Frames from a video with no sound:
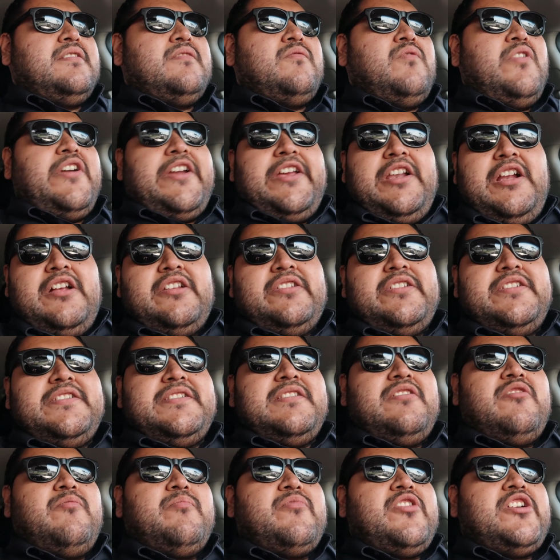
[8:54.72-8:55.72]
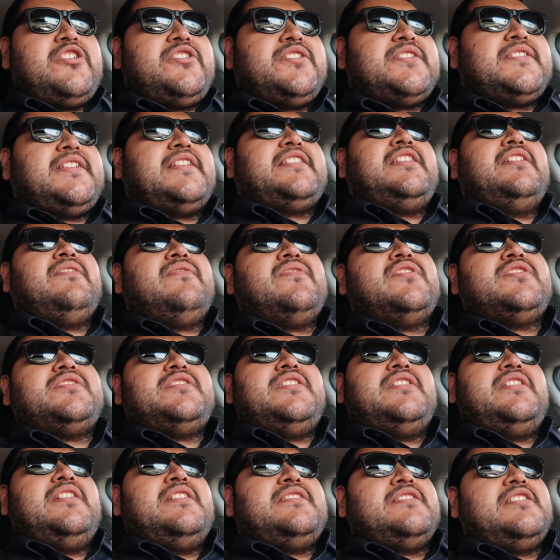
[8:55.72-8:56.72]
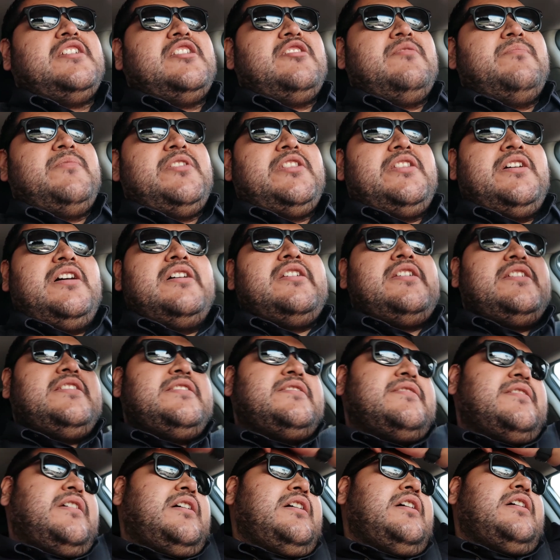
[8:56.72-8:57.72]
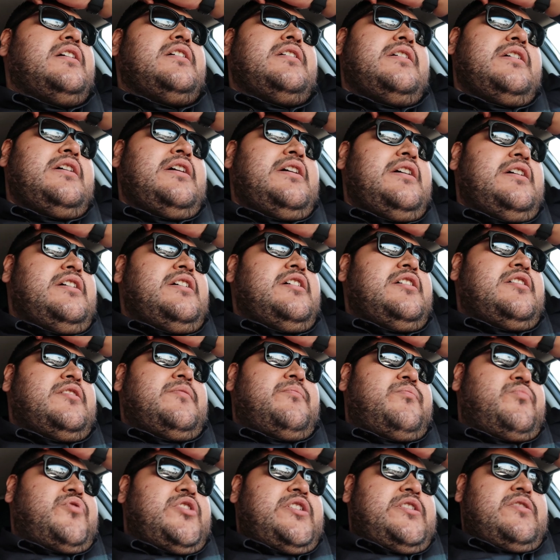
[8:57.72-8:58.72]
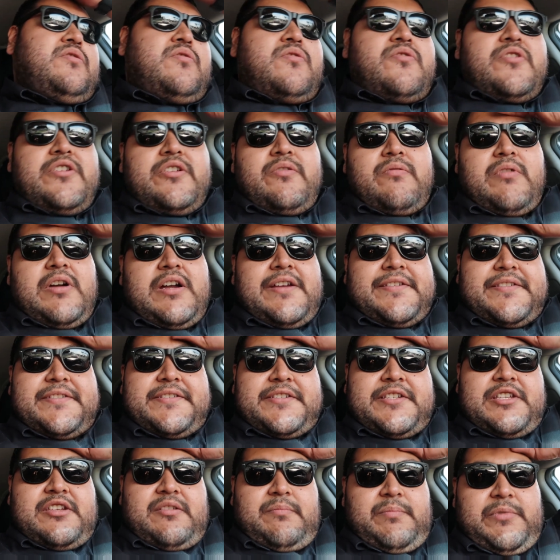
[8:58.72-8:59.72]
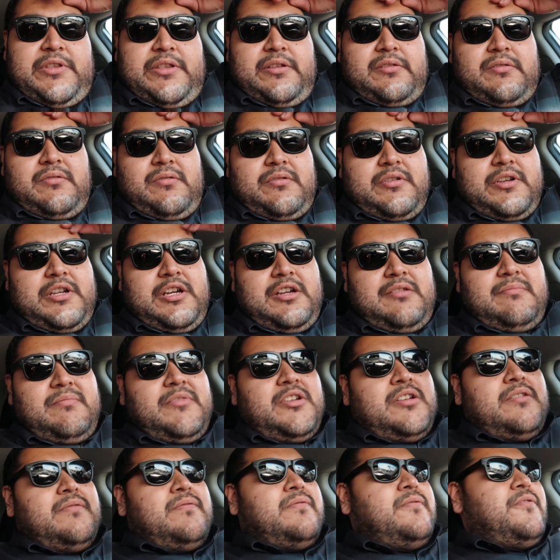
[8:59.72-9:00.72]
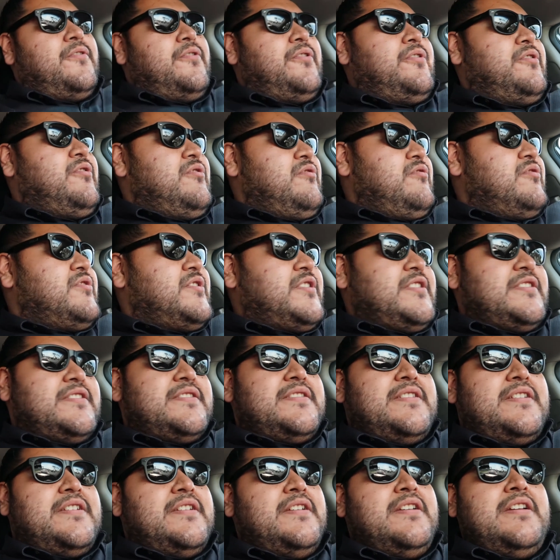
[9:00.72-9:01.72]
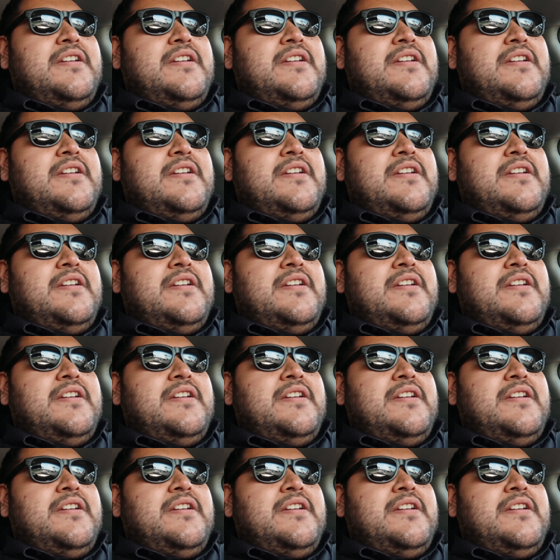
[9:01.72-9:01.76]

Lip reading: working on these little projects. I think first thing that's going to be done is priority wise is going to be the doorknob for the girls, because